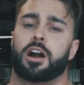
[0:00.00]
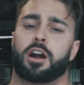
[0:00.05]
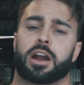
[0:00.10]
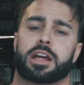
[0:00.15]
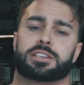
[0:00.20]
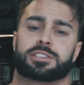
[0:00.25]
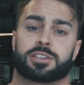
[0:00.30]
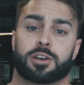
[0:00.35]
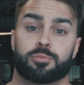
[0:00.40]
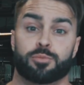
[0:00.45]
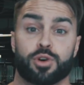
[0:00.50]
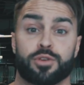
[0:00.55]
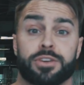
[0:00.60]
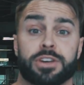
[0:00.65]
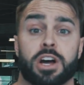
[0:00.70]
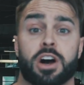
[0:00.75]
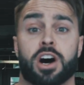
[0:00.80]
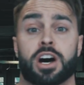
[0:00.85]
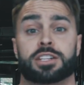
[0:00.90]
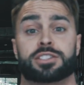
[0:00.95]
All right, so
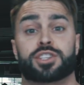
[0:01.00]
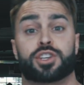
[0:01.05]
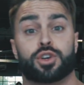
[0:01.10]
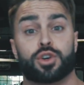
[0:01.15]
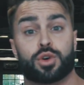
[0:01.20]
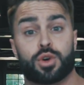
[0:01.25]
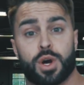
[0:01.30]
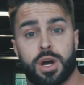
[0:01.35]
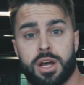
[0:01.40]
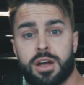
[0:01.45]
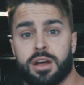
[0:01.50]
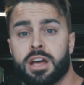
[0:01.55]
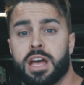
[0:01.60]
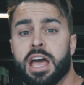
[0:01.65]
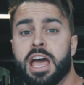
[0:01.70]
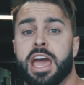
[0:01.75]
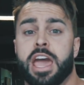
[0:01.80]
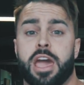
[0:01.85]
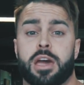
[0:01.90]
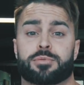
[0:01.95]
moving on to
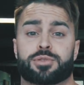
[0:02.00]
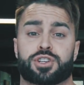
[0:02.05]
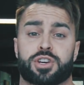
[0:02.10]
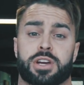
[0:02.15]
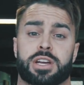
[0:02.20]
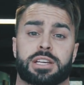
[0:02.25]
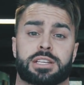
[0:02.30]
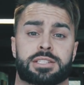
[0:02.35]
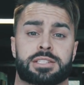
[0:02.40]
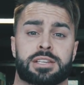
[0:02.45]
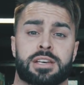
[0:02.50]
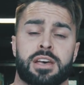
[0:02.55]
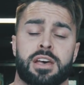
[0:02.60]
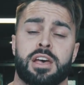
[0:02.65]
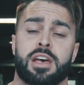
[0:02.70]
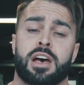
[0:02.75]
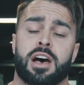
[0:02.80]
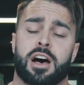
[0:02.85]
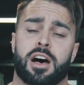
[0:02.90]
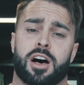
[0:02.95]
hamstrings.
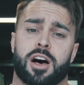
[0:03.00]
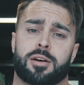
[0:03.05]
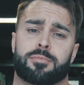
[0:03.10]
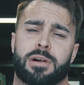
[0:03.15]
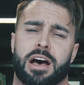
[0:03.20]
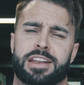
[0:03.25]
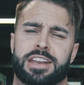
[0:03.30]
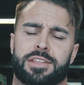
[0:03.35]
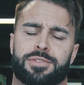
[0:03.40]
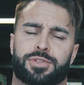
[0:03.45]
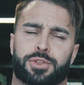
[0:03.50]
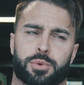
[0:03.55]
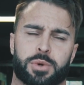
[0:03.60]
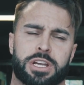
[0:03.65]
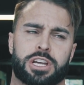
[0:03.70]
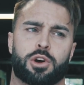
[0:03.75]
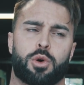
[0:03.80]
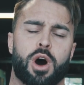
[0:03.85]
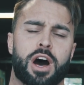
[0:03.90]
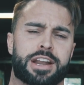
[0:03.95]
I did
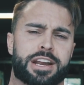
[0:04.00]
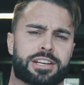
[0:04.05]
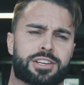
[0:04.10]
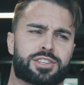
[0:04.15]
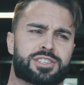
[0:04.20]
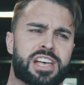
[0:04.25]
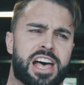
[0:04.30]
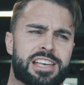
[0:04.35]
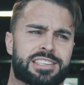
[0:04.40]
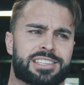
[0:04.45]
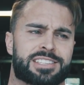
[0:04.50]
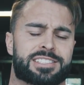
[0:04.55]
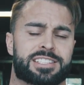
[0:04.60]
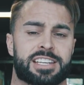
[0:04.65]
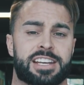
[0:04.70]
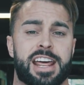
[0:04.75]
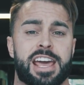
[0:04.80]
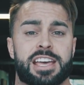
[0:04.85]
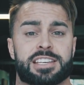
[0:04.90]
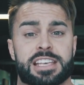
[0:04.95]
3 quad exercises.
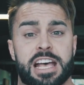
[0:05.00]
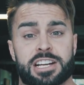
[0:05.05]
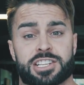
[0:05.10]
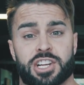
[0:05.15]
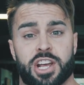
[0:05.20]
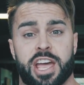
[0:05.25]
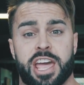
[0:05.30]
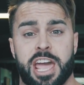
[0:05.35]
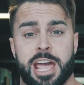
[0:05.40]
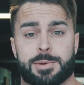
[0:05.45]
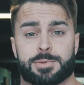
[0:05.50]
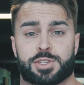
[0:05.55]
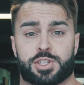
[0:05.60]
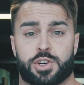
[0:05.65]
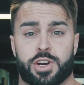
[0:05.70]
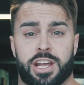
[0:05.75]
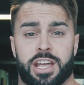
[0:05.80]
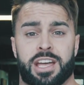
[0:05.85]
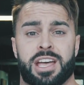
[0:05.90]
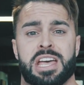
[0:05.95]
Today is actually a
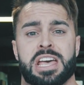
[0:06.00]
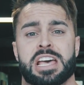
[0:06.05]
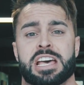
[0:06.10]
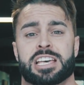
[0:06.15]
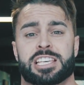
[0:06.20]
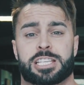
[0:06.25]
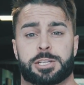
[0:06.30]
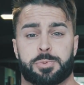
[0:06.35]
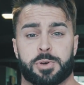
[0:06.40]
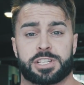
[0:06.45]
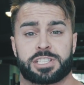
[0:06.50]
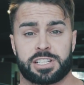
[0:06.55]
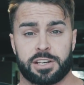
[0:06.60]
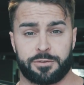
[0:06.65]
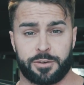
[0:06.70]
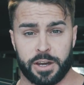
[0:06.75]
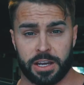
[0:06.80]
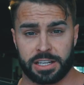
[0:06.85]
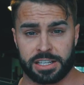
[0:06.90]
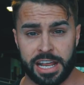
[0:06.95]
hamstring
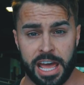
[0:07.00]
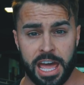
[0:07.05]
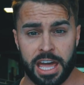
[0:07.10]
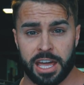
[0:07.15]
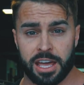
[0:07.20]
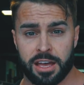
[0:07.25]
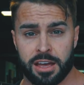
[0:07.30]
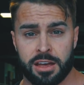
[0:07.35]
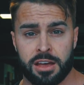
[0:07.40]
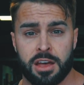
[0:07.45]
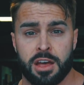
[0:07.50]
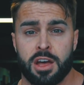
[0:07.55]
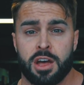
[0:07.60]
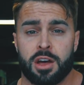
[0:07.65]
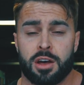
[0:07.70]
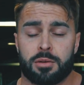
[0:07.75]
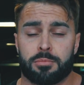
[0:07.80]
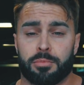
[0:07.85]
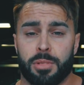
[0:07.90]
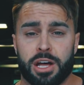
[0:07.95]
specific day.
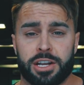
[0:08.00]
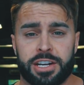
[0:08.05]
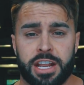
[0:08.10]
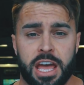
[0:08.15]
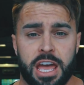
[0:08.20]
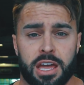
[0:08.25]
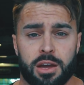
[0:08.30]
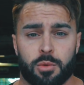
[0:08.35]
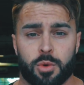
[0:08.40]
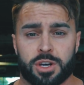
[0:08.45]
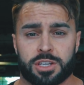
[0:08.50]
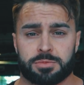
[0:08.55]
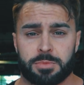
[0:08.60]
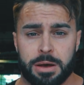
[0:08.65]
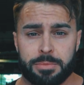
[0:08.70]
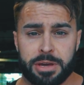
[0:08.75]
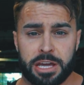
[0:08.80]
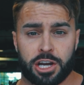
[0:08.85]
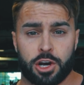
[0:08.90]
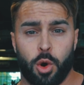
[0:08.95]
Monday was
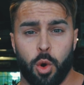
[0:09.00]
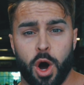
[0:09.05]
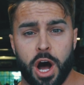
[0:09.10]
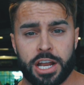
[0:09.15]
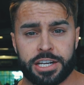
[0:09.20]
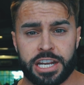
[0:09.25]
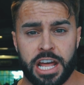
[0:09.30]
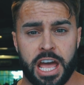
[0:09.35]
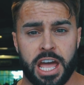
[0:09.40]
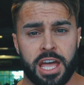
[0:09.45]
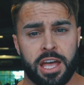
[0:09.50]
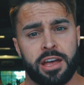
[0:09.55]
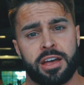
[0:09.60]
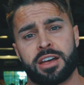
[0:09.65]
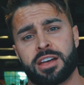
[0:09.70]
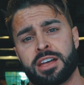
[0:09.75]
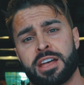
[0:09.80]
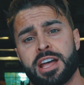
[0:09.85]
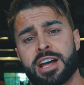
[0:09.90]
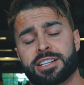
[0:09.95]
my big quad day.
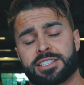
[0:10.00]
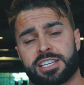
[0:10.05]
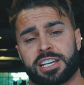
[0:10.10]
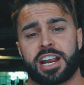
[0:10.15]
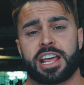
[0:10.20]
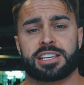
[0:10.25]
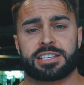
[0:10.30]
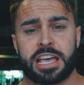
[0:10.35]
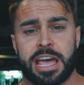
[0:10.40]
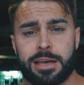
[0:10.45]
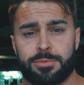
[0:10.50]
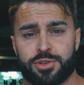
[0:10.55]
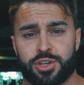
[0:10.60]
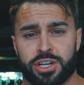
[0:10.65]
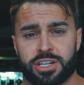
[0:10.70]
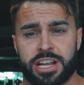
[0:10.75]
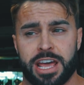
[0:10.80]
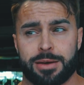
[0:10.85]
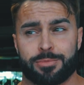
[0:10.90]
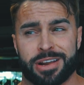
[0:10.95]
Today's
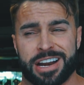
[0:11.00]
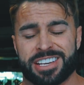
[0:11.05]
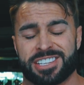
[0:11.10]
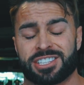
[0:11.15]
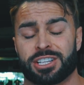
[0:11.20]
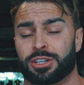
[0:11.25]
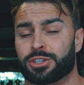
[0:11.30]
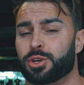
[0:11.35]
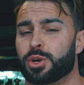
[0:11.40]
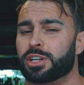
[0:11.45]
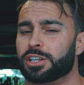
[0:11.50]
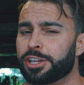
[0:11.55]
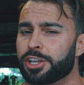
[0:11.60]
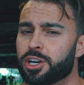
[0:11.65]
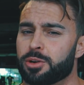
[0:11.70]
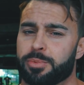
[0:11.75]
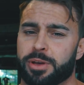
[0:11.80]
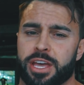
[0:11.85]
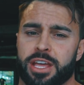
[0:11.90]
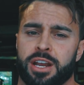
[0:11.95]
hamstring day, but I still do a
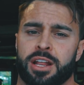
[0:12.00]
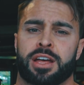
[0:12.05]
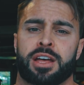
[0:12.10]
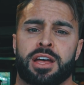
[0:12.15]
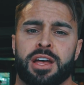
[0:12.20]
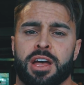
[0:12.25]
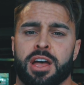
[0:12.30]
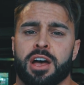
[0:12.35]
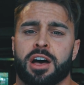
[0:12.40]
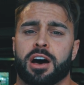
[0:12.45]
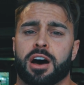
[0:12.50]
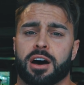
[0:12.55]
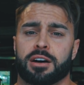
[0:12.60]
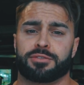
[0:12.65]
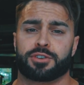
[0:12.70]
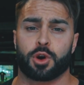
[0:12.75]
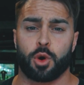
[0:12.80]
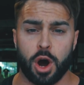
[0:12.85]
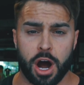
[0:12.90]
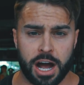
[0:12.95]
little bit of
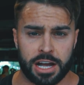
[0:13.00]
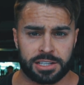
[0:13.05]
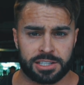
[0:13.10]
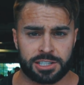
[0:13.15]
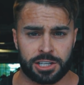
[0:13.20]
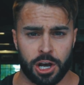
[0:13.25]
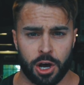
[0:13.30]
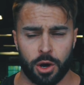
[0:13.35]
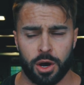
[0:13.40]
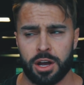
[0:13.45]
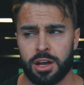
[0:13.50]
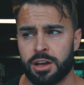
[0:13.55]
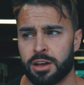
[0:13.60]
quads. So